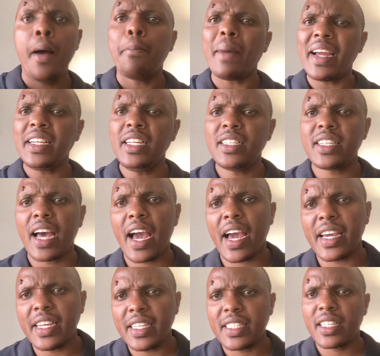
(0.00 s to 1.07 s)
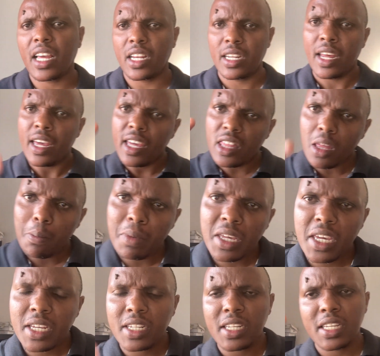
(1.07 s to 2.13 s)
My desire is that in the
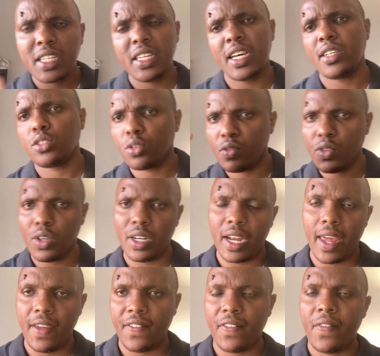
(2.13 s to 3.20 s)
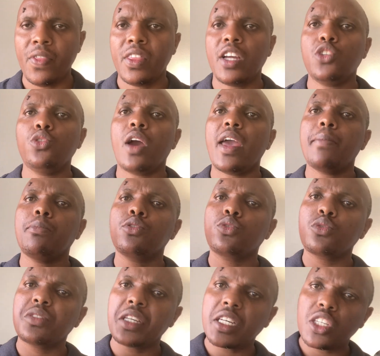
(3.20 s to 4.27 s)
beginning years of your life, that you are able to
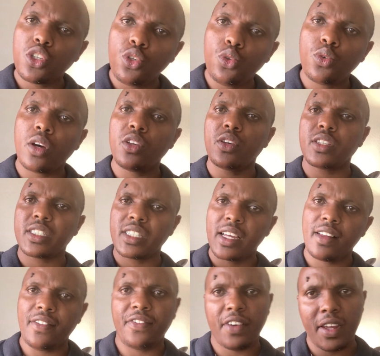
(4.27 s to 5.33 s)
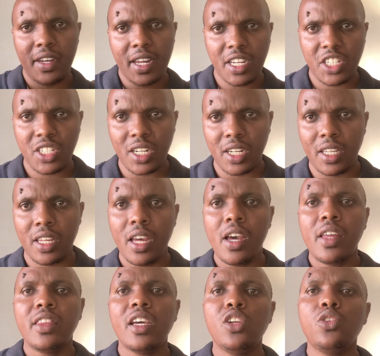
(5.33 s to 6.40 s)
secure yourself financially,
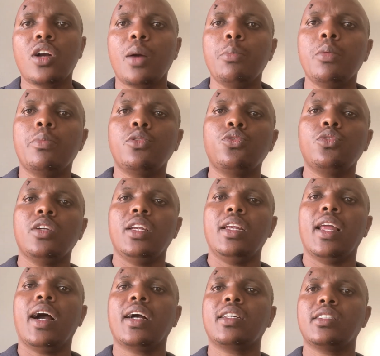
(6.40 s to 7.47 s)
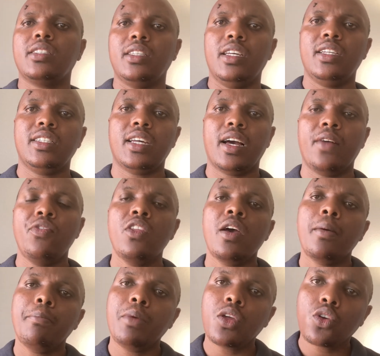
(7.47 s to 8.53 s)
then you can be able to relax later,
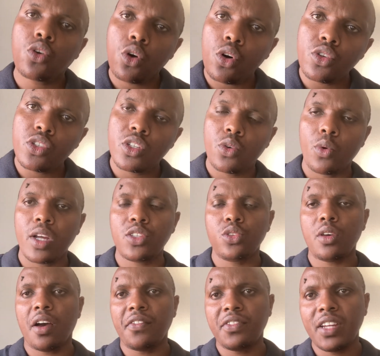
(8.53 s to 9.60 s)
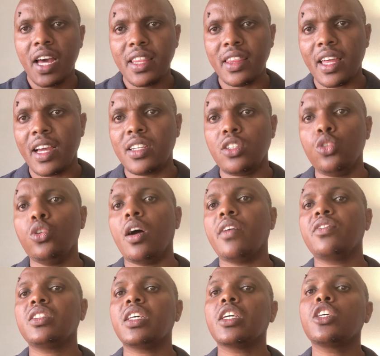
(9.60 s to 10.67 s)
because once you have done that, you
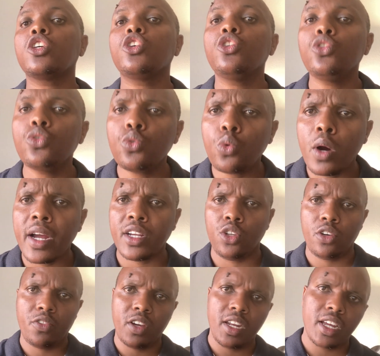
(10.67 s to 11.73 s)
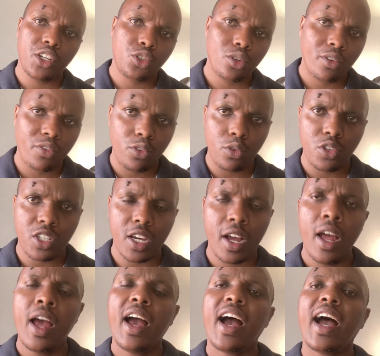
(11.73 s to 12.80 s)
have secured your financial future.
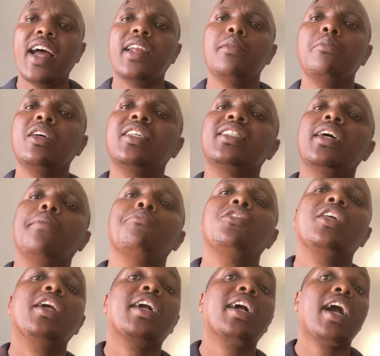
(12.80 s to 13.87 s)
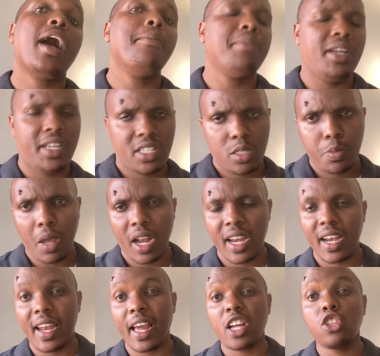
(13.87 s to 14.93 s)
And may something come
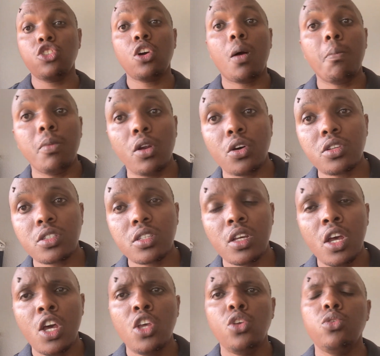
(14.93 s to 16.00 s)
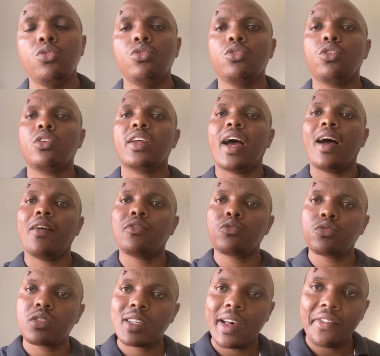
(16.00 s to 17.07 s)
unexpected like job loss, you do not have
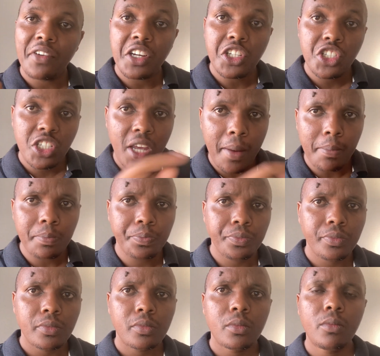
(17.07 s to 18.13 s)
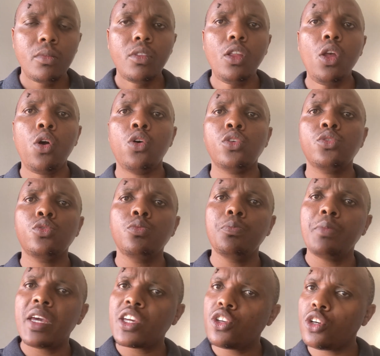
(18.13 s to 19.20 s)
to suffer shame or to
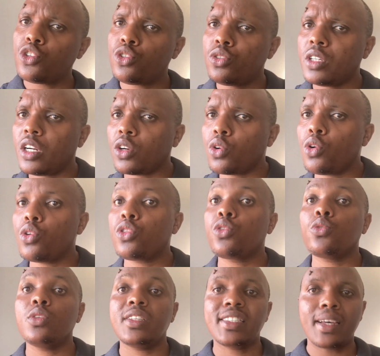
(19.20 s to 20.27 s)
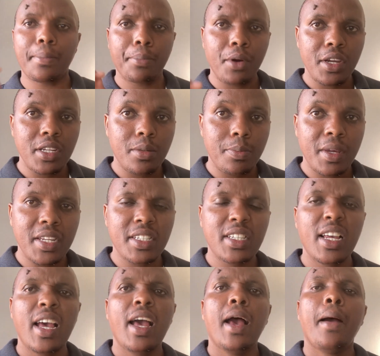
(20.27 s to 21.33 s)
make your children go through disappointment,
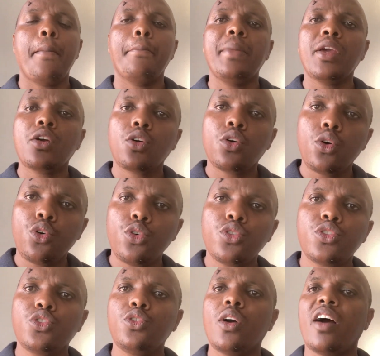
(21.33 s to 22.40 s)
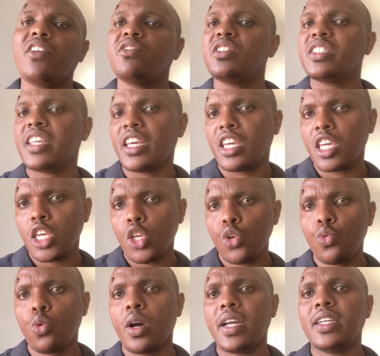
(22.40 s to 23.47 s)
because you have
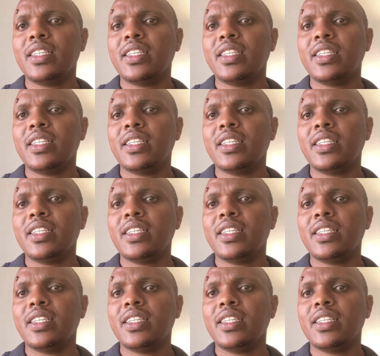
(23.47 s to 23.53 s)
secured